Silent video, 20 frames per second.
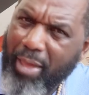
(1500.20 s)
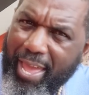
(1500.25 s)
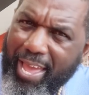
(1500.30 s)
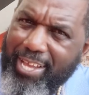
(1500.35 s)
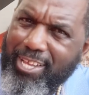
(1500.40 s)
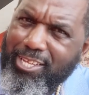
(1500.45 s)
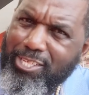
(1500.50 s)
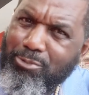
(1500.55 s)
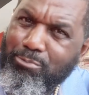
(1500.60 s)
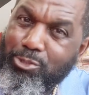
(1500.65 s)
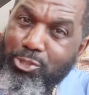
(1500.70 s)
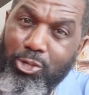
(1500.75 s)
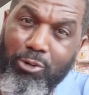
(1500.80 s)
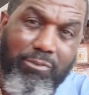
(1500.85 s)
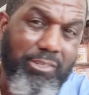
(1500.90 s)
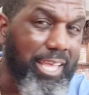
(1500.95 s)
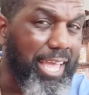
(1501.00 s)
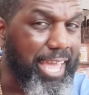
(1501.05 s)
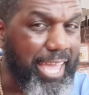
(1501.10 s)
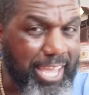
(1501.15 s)
bad customer
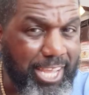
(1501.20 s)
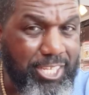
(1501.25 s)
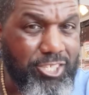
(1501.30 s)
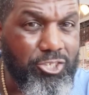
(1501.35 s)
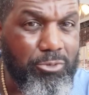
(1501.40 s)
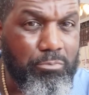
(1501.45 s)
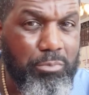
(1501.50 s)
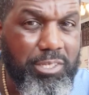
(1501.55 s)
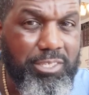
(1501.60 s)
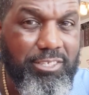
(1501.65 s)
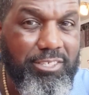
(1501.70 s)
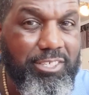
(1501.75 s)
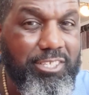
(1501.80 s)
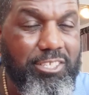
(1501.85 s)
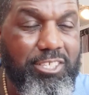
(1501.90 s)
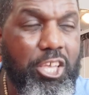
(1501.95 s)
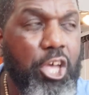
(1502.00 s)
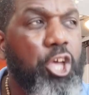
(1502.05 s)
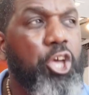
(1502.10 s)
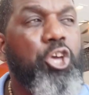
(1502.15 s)
service at Asian
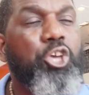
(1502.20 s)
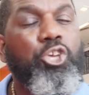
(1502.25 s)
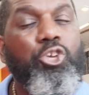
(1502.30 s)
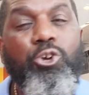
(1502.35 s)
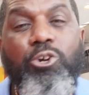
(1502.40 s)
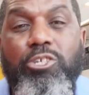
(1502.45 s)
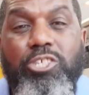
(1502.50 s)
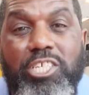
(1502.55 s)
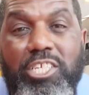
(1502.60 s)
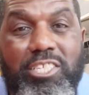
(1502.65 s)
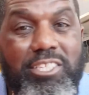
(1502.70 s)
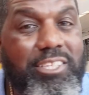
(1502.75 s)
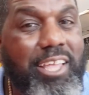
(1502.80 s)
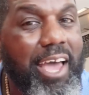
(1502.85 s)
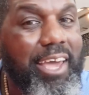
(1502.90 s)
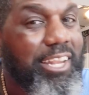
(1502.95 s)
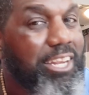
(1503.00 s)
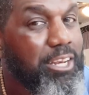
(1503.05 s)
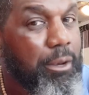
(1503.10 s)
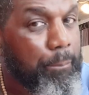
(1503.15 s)
businesses? You're just
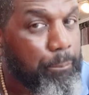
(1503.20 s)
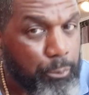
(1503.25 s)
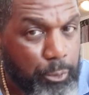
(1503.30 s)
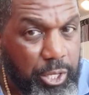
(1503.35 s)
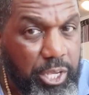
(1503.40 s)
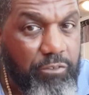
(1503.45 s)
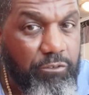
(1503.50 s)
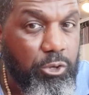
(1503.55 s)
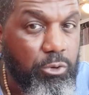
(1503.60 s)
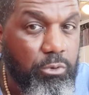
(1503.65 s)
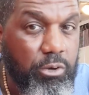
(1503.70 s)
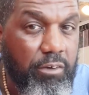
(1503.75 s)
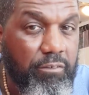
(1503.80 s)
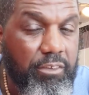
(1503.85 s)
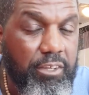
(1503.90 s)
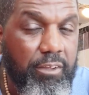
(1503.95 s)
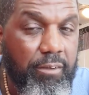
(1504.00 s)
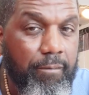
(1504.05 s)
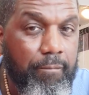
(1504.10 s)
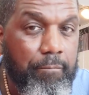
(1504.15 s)
not in the preview of
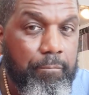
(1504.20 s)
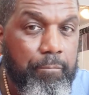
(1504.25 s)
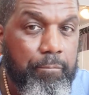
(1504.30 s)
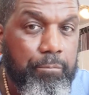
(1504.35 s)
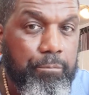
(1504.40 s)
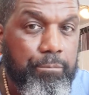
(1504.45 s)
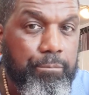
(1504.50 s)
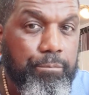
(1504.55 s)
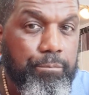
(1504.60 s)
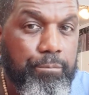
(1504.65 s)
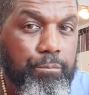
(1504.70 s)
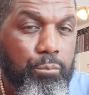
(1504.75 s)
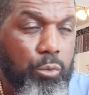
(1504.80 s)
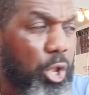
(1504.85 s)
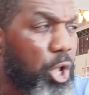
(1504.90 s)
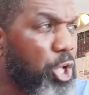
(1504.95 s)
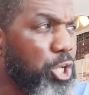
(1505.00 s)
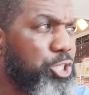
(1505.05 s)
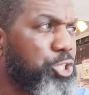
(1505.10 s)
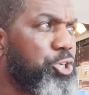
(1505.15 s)
it.
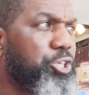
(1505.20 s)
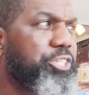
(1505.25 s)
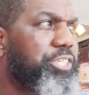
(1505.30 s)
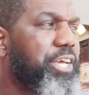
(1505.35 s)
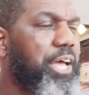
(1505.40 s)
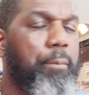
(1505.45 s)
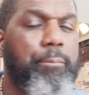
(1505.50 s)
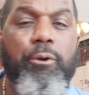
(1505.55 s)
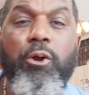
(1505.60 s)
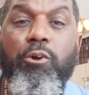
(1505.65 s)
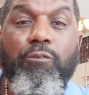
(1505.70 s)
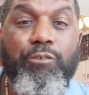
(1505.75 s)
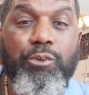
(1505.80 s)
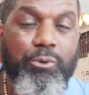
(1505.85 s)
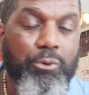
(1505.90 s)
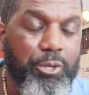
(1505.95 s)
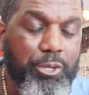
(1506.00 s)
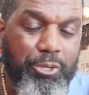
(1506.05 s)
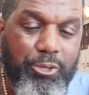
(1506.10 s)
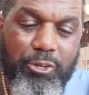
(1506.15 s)
You're just a
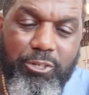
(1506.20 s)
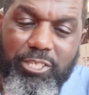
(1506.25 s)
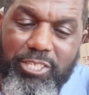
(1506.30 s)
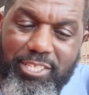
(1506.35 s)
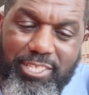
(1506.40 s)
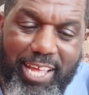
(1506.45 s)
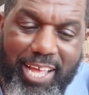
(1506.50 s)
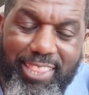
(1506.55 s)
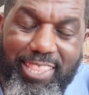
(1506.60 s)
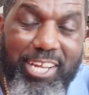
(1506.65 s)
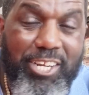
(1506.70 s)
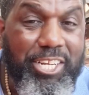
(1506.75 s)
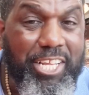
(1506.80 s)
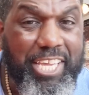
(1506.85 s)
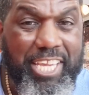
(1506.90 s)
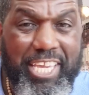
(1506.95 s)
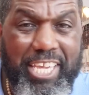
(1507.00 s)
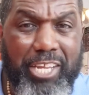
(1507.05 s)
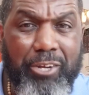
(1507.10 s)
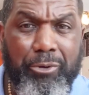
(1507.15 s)
purview. You're just not there to
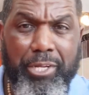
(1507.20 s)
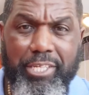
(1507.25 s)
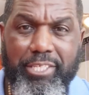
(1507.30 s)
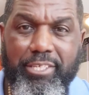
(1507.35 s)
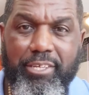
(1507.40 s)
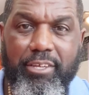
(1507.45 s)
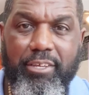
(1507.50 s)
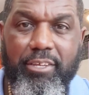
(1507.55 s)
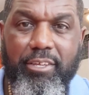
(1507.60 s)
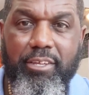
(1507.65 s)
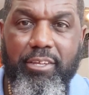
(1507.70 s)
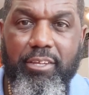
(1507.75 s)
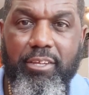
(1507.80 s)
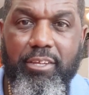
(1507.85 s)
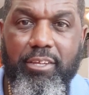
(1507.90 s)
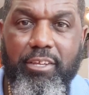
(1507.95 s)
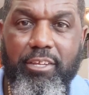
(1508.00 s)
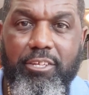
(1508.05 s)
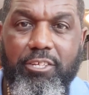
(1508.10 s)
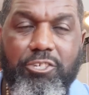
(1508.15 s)
hear it.
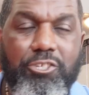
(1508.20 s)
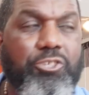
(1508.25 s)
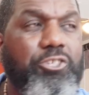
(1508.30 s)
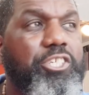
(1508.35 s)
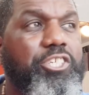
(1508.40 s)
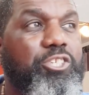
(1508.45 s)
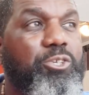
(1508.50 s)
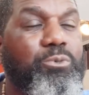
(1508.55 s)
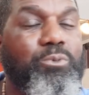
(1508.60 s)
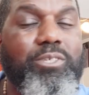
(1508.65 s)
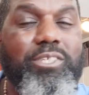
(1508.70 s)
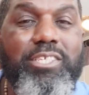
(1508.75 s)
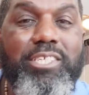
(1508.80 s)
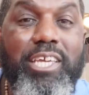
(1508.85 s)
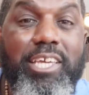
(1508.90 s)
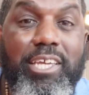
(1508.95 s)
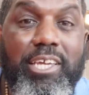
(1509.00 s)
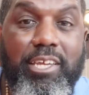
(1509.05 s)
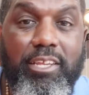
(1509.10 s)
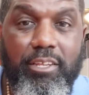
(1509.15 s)
You just don't
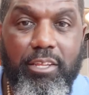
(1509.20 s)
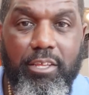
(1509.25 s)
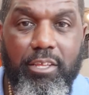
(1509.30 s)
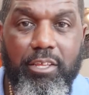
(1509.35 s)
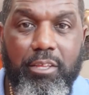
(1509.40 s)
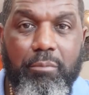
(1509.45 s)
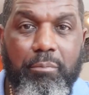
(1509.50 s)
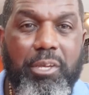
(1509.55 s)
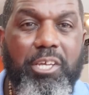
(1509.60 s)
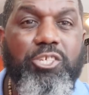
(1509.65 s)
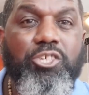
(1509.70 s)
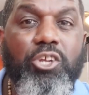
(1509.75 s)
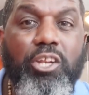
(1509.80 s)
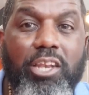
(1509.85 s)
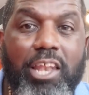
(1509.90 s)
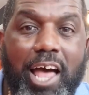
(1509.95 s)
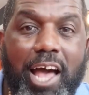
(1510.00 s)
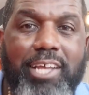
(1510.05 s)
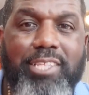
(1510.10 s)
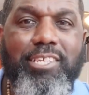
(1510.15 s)
see it because you're
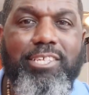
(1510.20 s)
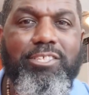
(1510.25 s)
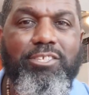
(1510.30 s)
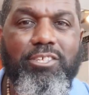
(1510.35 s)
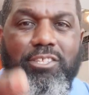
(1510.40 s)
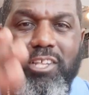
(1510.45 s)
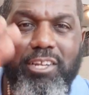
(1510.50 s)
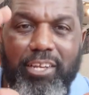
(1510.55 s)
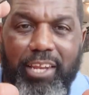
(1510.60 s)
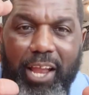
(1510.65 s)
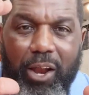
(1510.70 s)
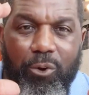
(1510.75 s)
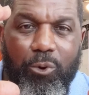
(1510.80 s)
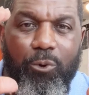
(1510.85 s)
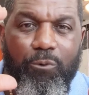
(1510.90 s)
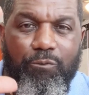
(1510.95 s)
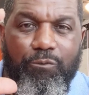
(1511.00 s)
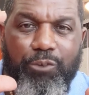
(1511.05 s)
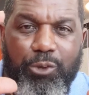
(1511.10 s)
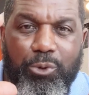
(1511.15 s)
locked into the
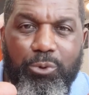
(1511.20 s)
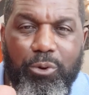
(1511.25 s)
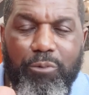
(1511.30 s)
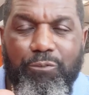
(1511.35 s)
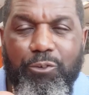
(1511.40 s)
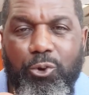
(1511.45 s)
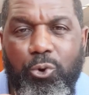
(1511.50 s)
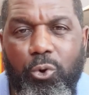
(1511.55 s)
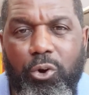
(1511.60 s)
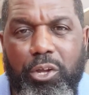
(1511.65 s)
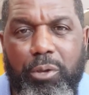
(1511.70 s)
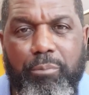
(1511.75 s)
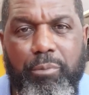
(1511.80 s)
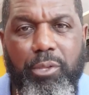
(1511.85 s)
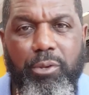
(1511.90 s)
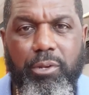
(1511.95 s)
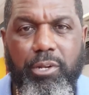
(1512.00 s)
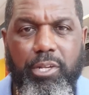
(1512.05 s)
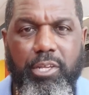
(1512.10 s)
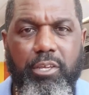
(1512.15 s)
narrow view of your
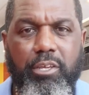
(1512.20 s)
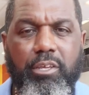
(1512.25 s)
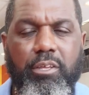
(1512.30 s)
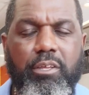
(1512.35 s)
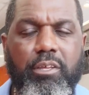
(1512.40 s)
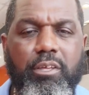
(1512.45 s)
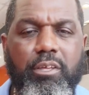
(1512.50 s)
community.